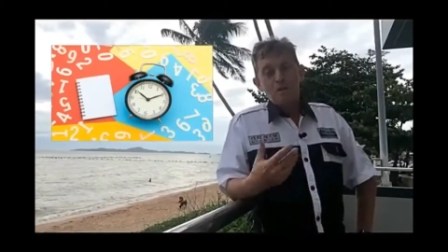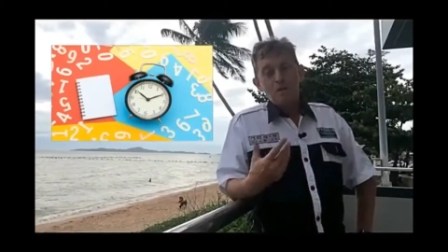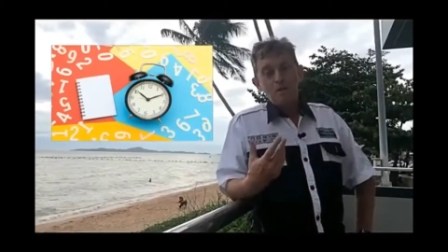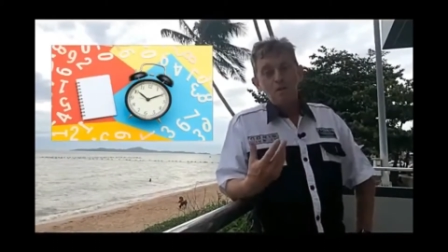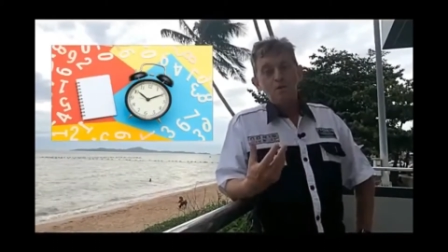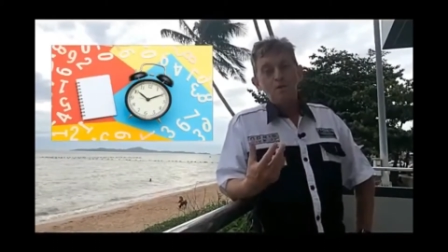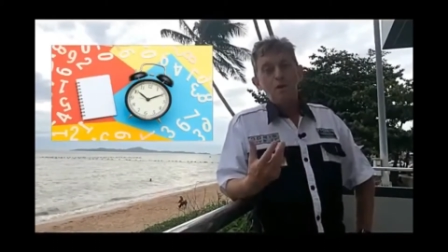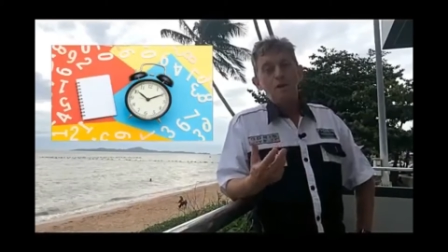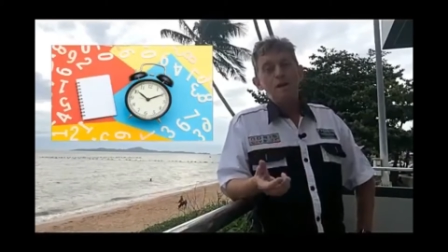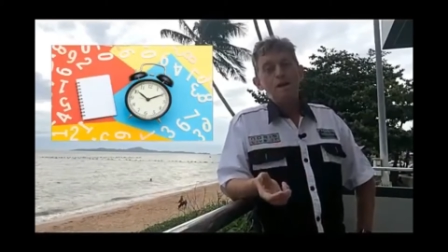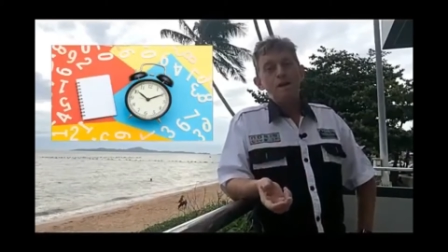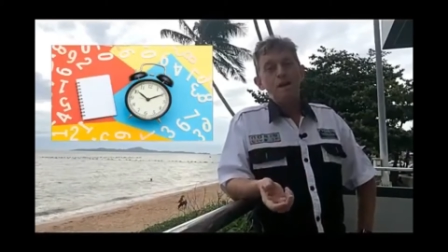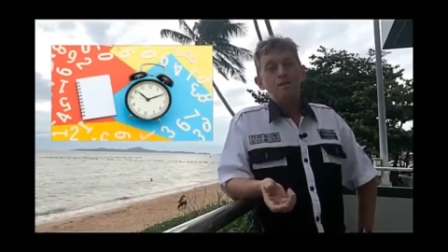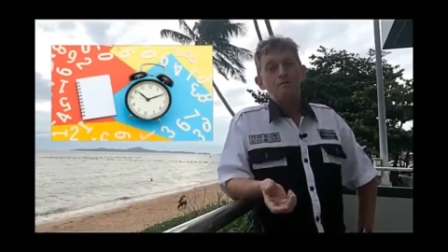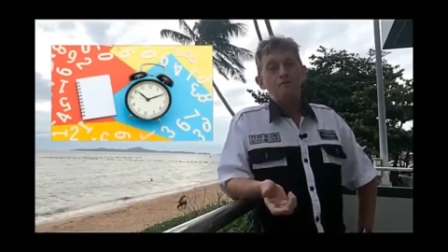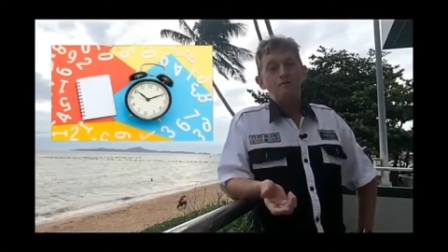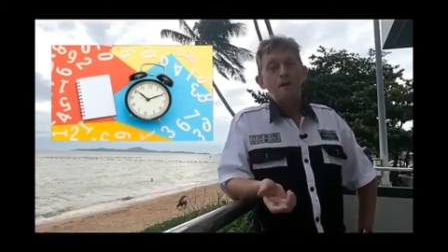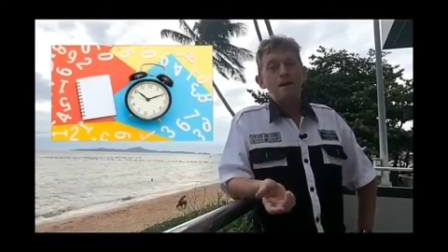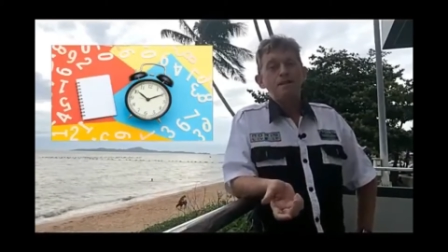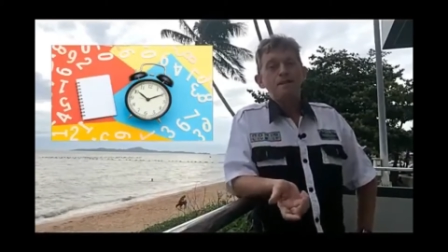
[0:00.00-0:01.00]
you really
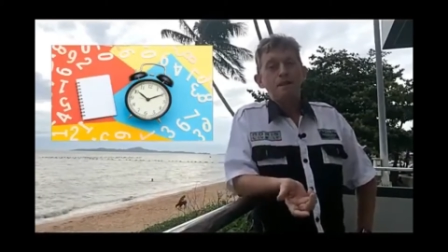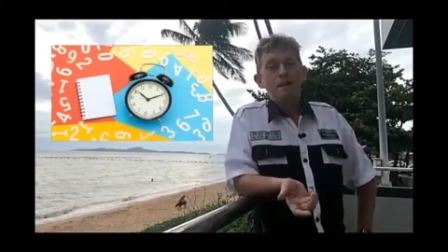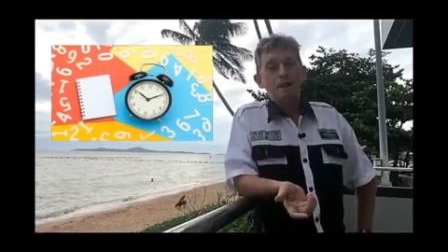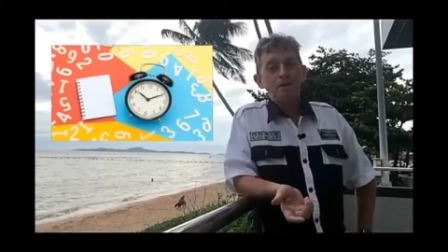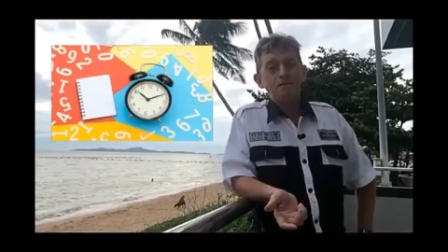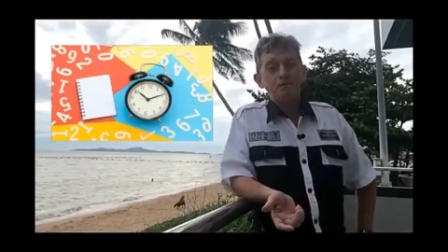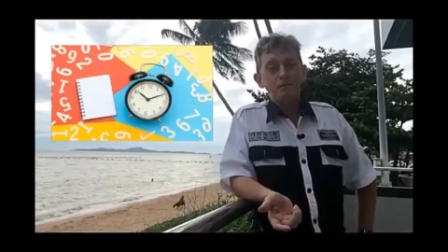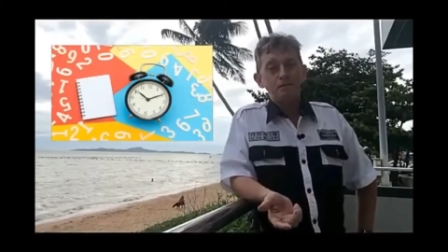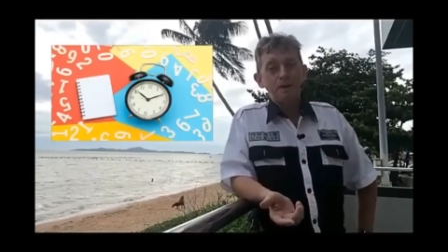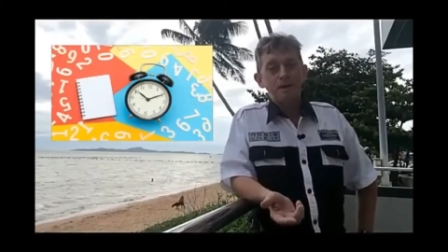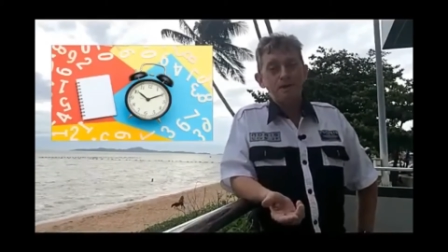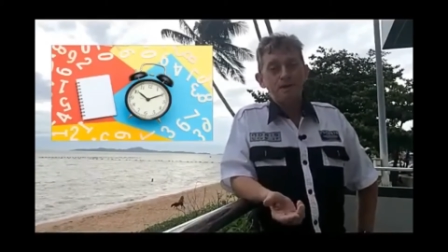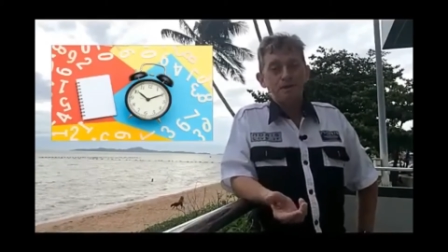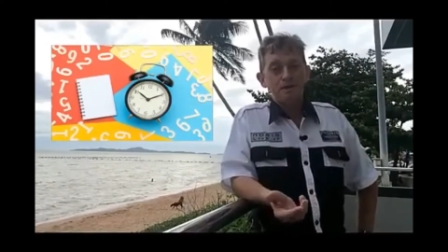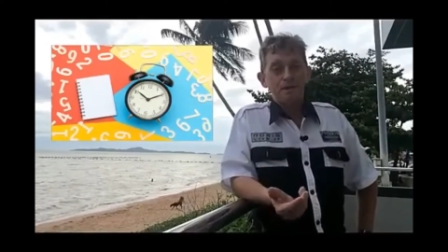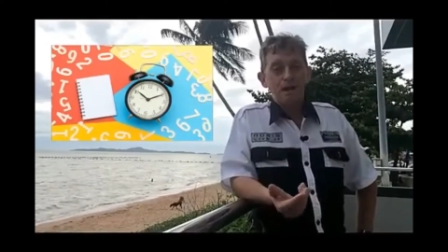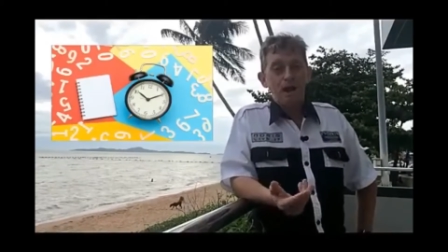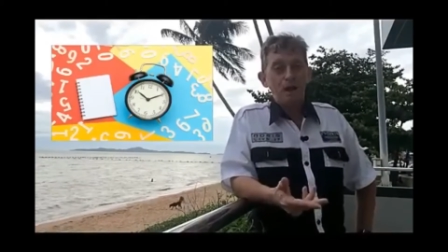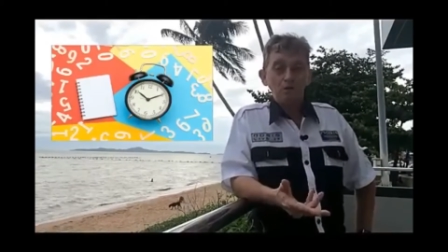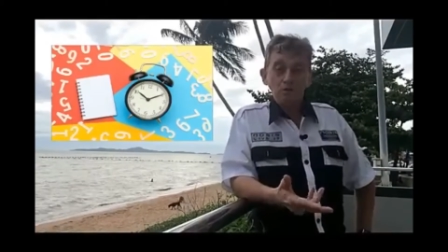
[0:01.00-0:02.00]
have basic
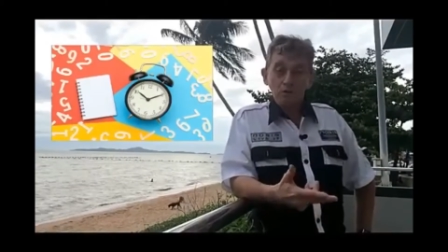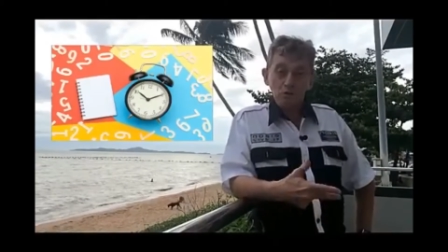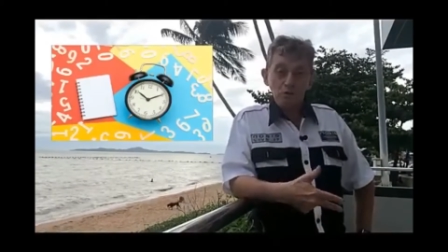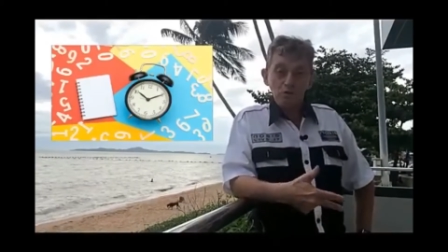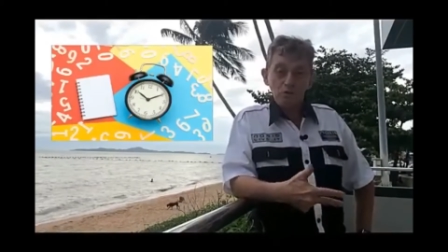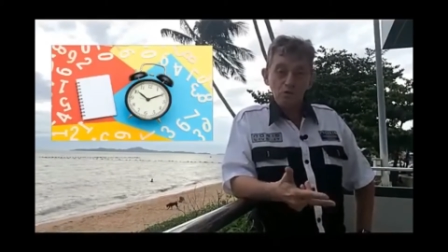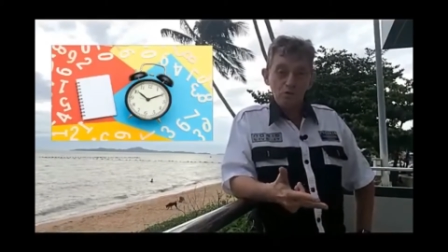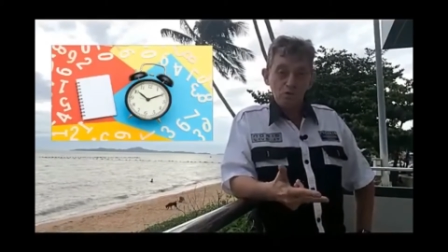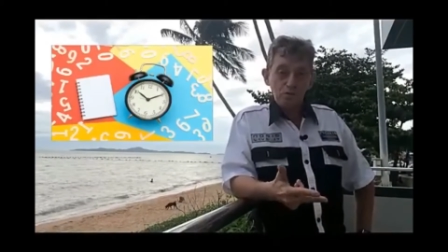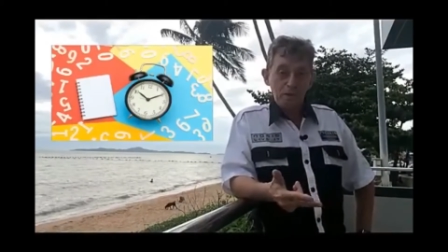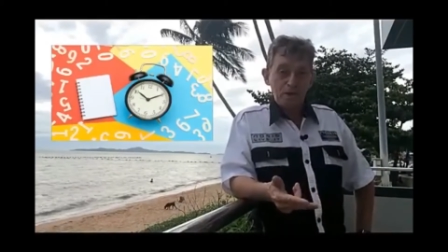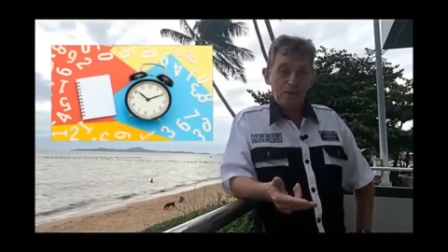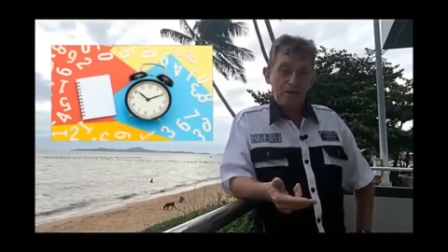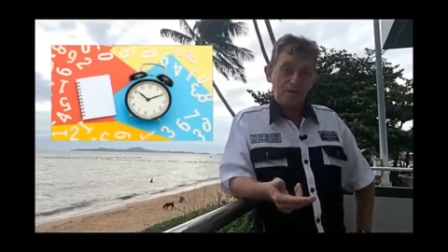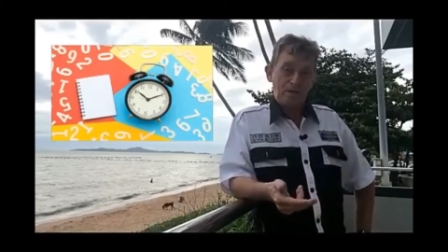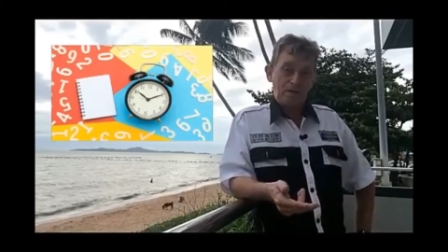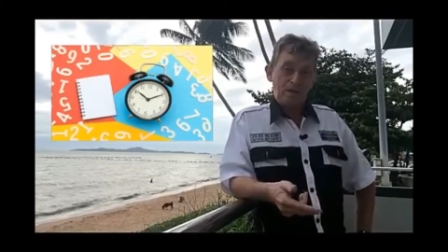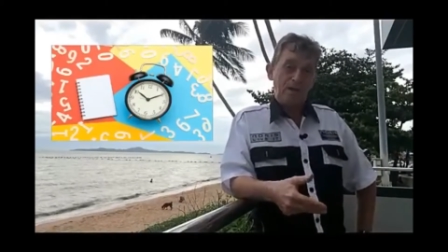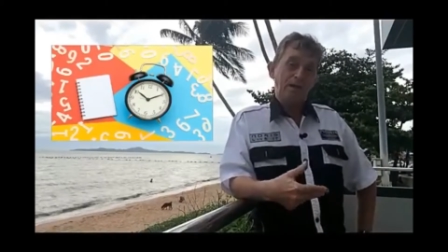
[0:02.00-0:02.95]
information how to lose weight